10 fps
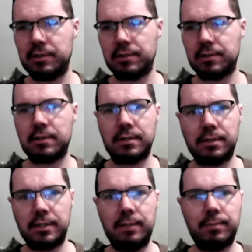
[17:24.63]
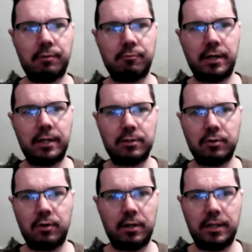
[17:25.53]
which is essentially keep on running and
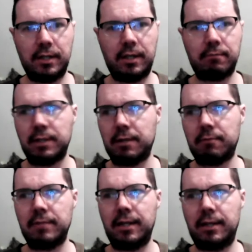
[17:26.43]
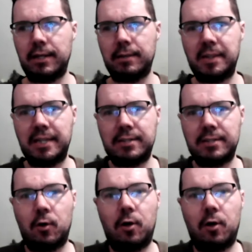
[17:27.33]
talking, and not letting, I guess,